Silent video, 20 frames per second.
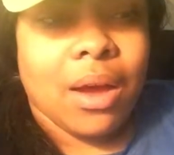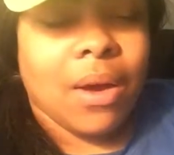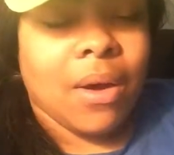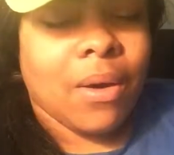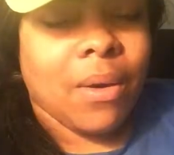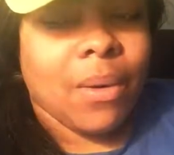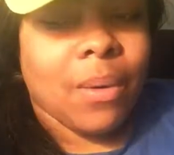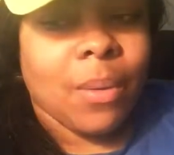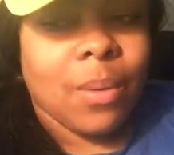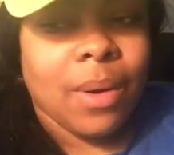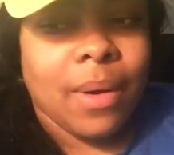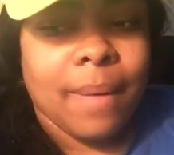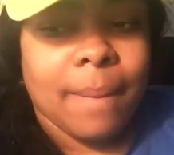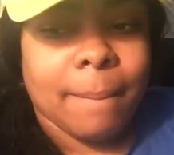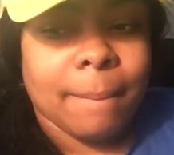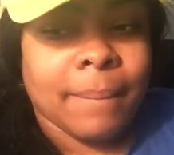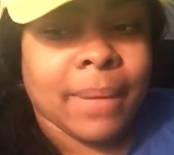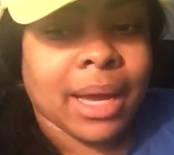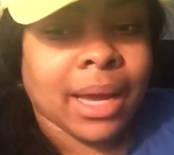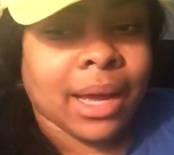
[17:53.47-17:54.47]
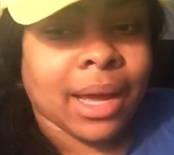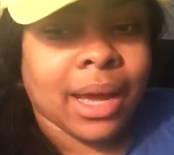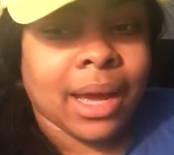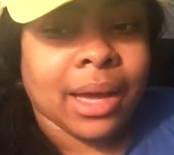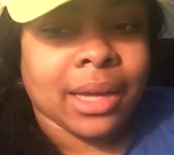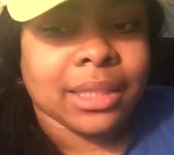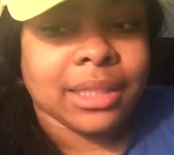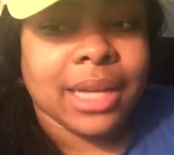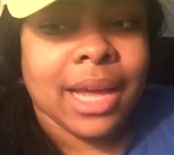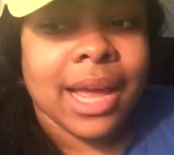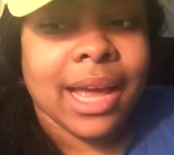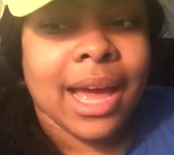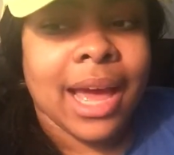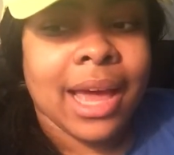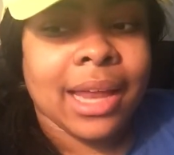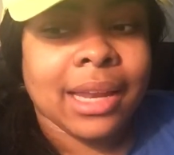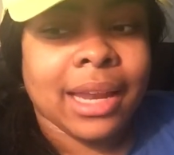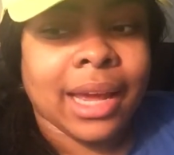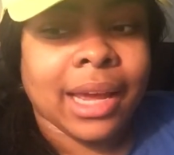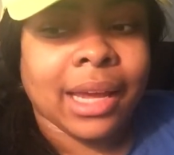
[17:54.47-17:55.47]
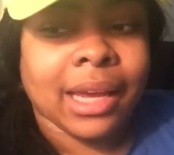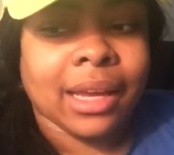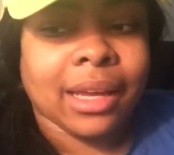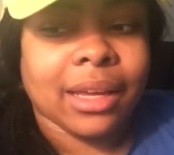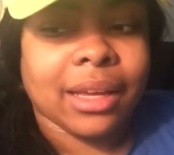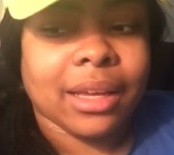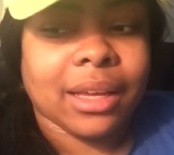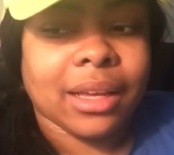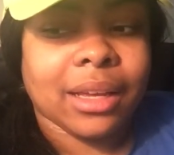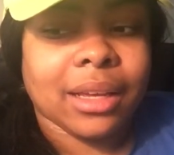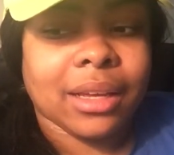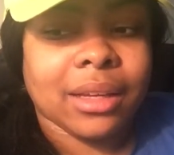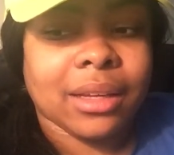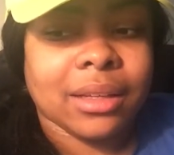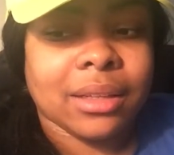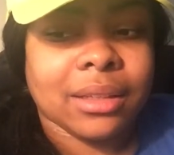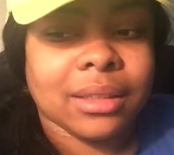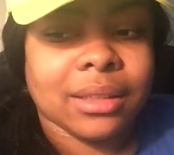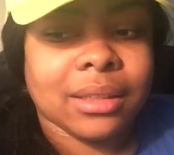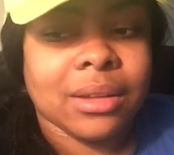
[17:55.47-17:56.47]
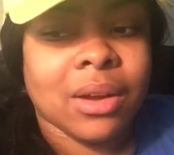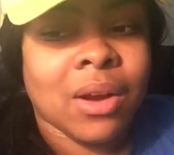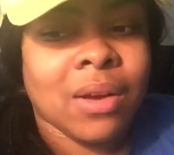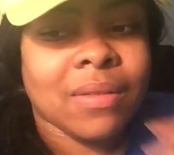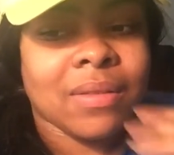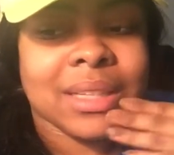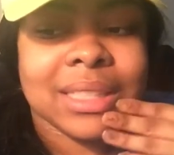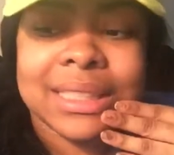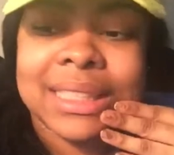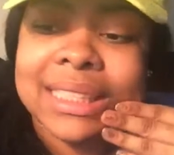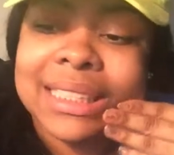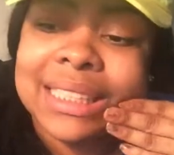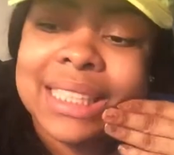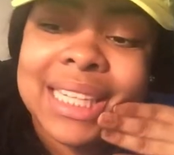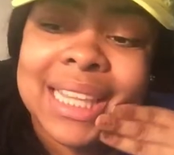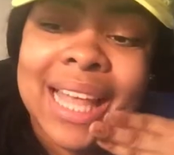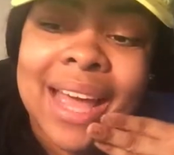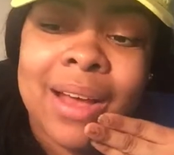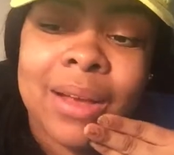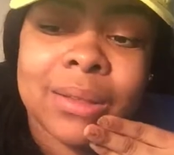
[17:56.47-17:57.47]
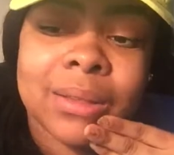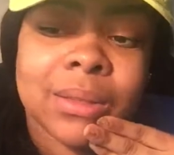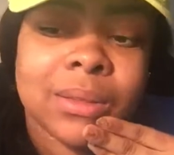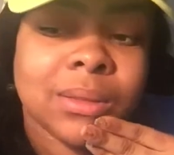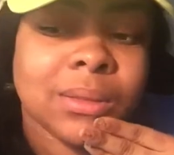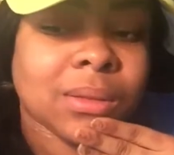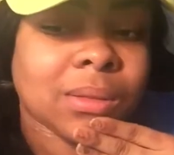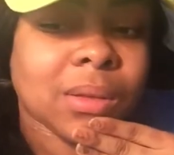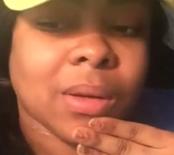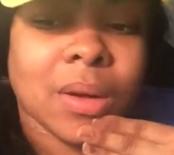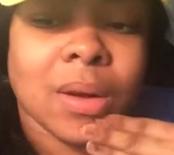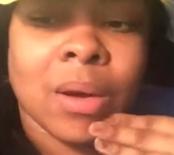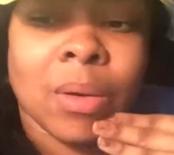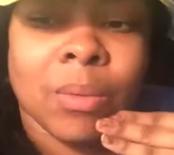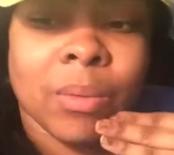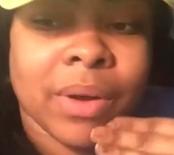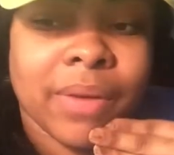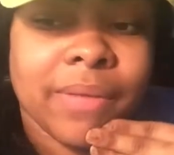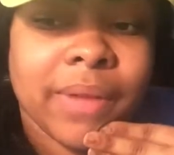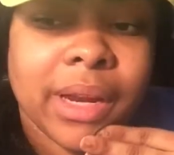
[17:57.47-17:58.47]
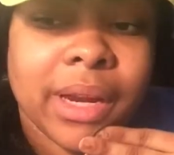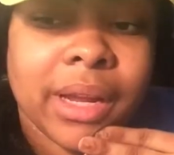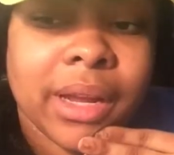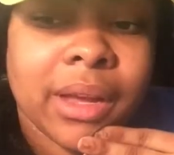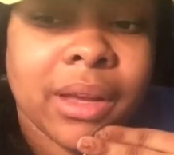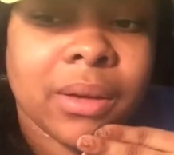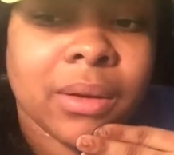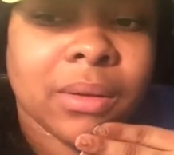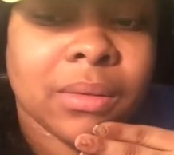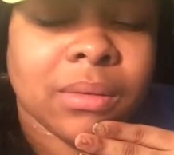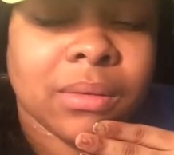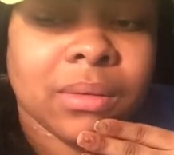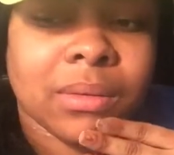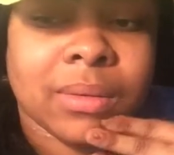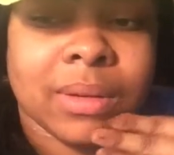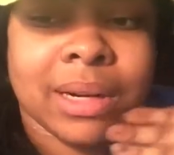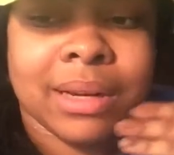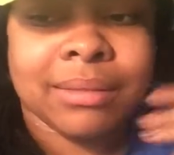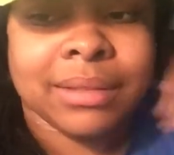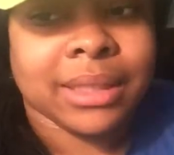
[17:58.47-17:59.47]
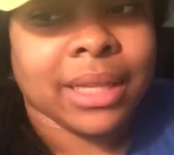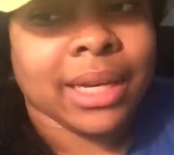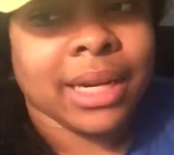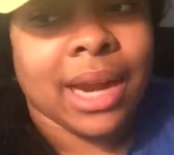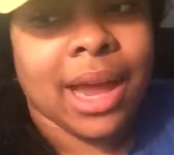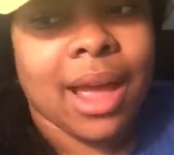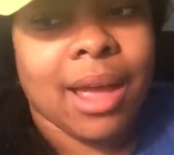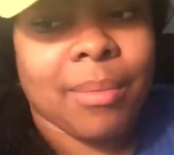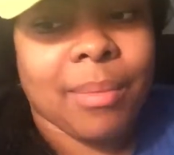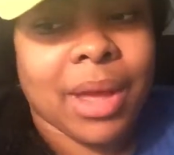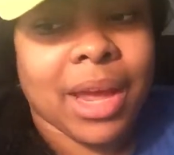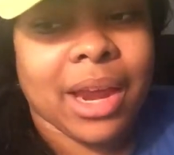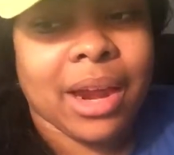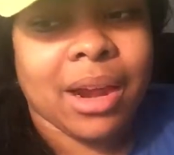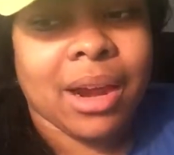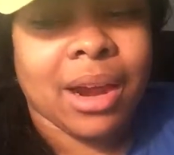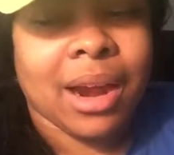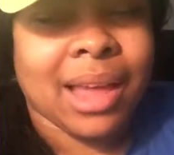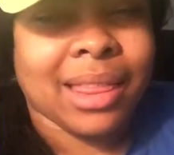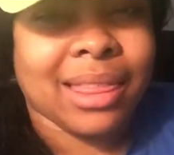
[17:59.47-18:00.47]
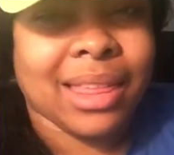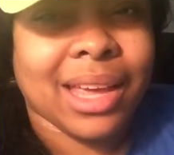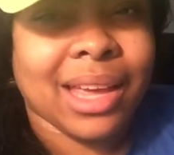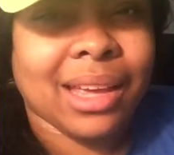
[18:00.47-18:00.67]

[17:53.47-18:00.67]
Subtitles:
Oh my gosh, I got like over 60,000 on one video when I was like dyeing my hair.